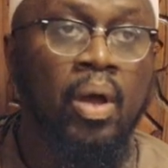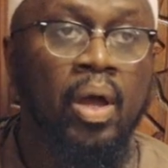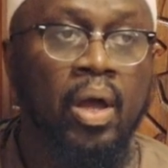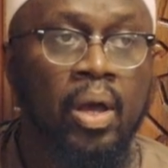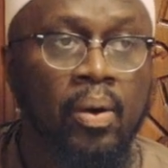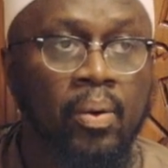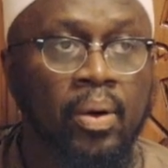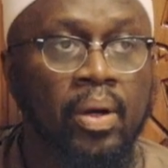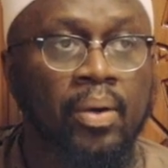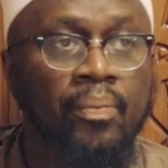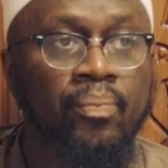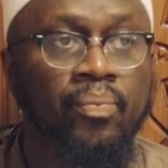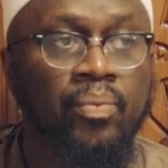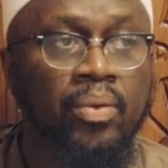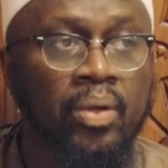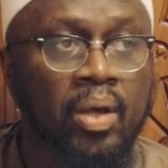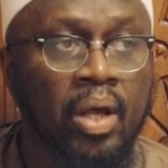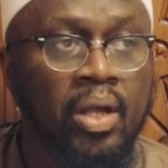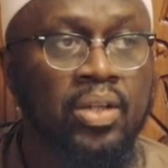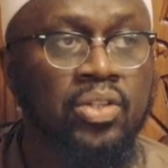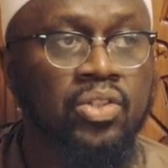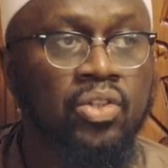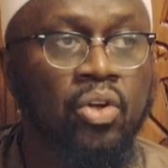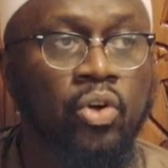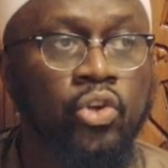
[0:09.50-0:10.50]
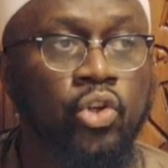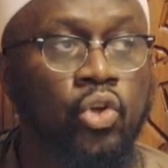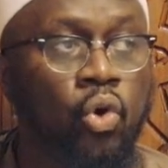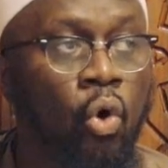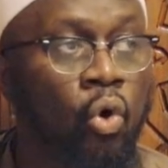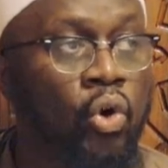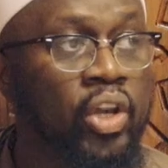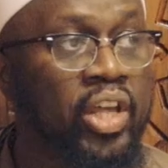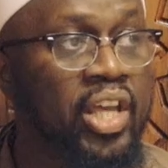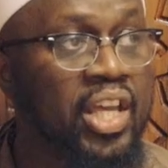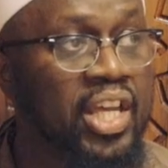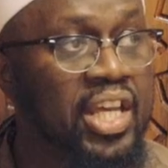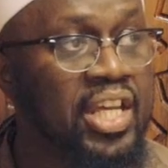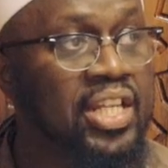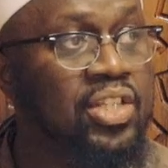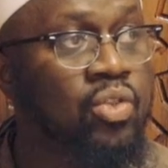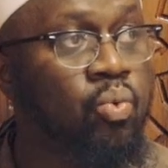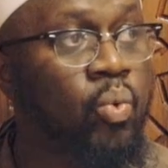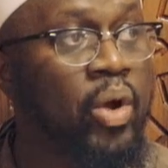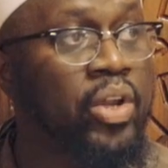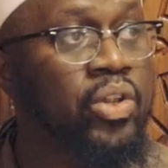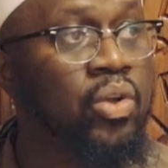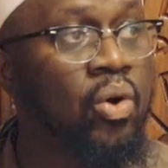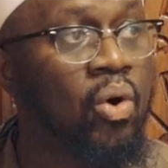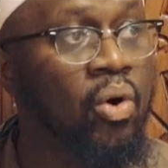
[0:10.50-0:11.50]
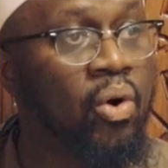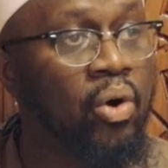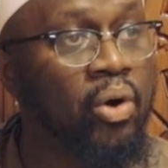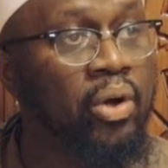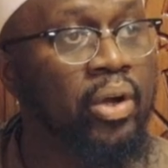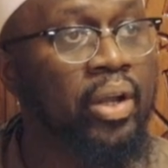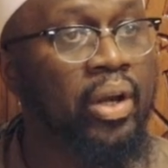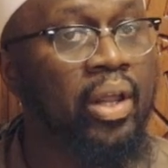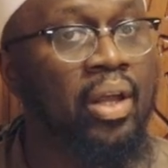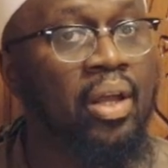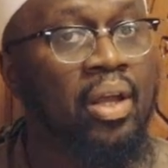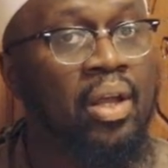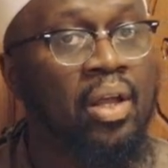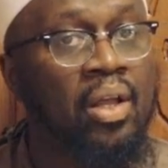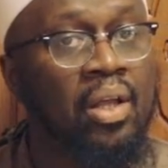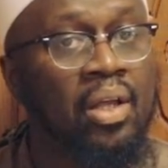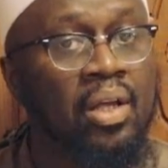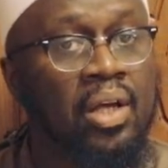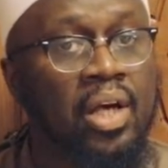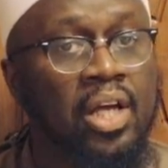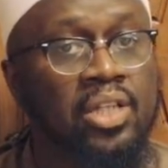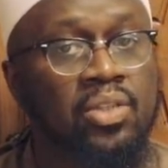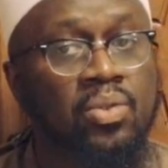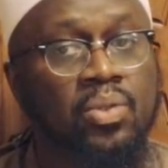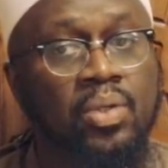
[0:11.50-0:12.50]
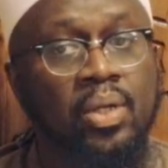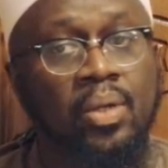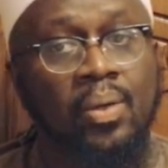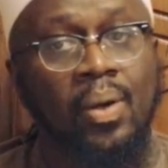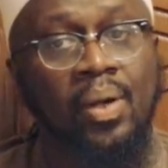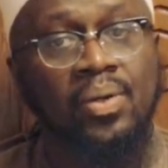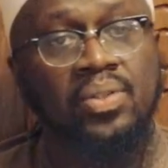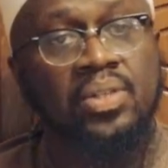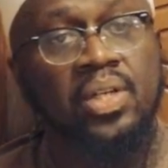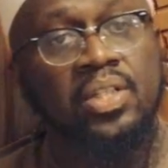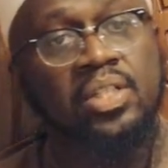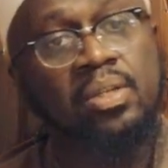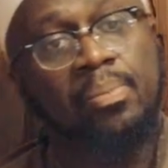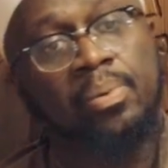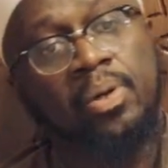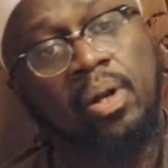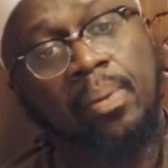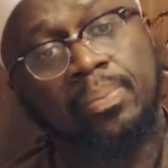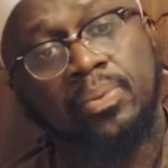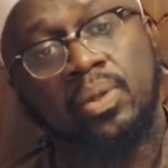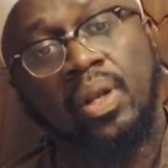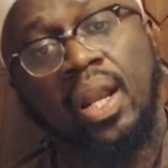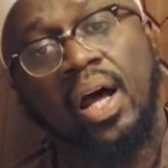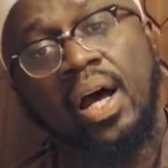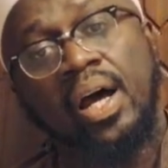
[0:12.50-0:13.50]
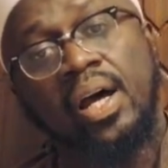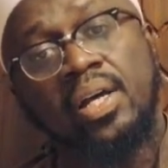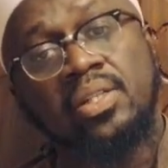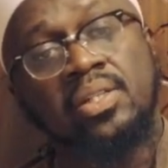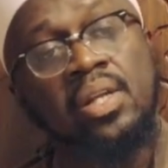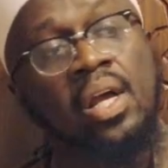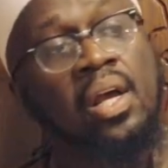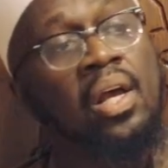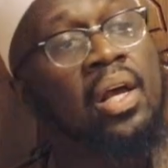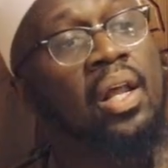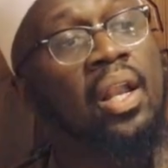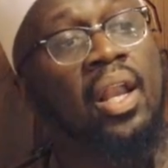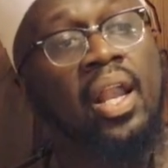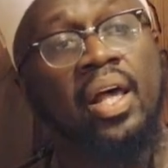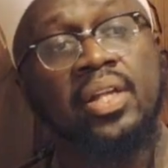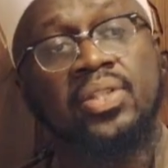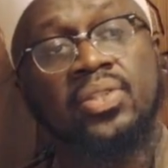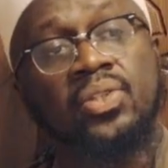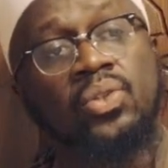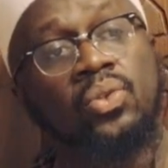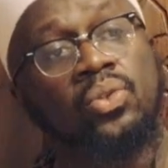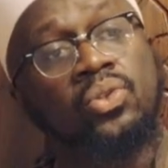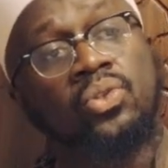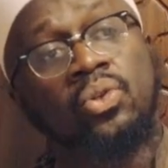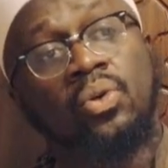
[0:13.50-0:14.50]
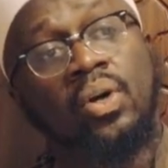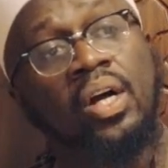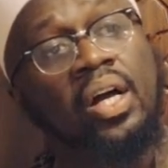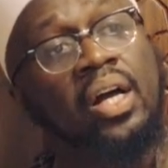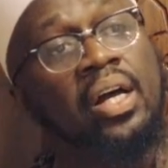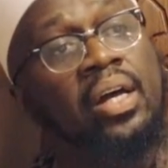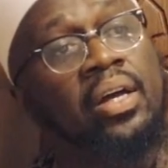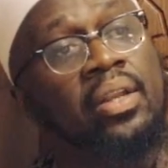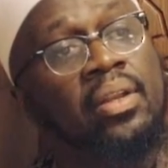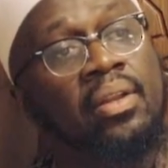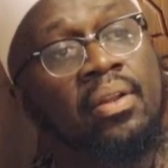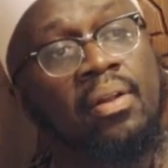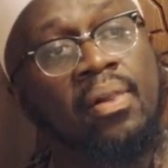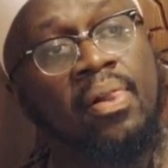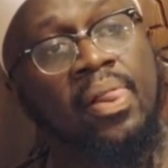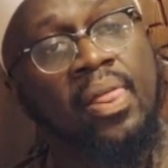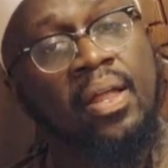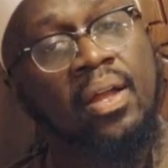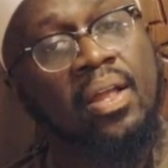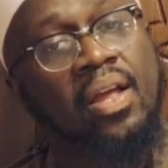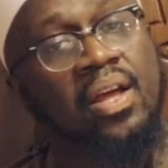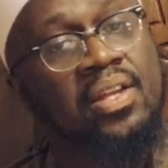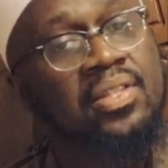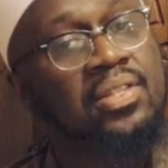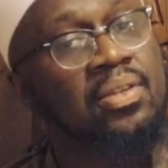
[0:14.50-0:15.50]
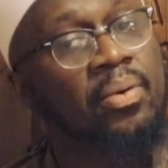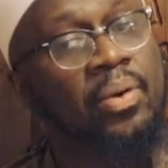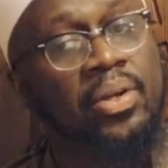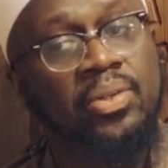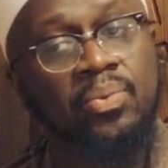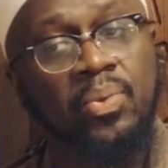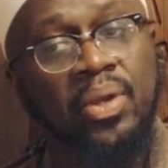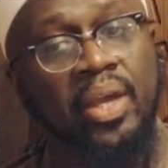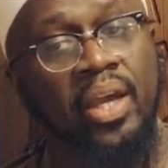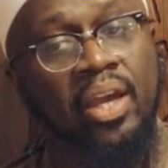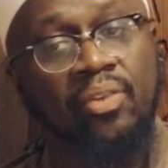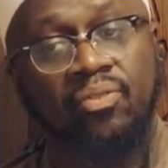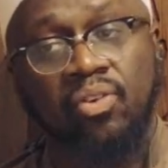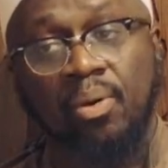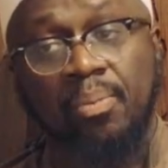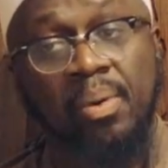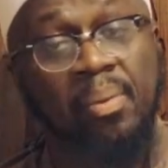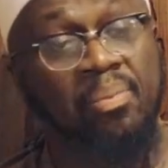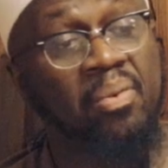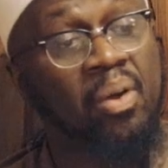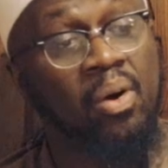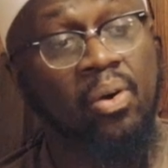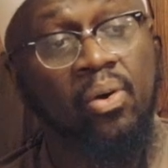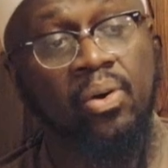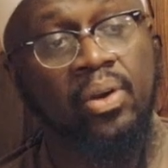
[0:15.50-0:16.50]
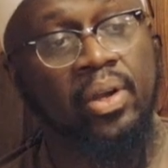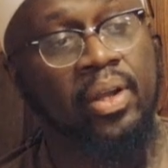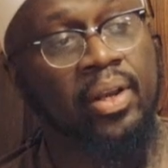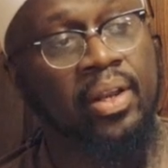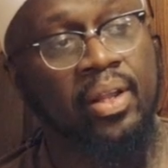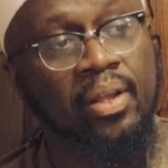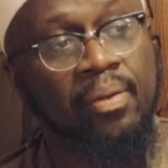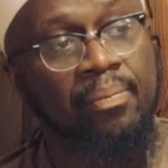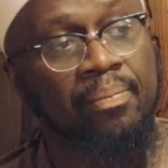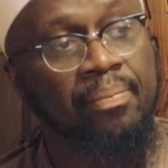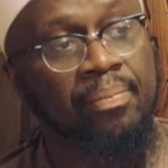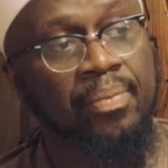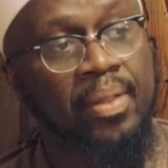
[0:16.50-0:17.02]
Aywa. And so you only eat when you're hungry, as you said to our teacher, Rabtul Hajj, less to ju'an. That's the way we hear from him. I'm not hungry.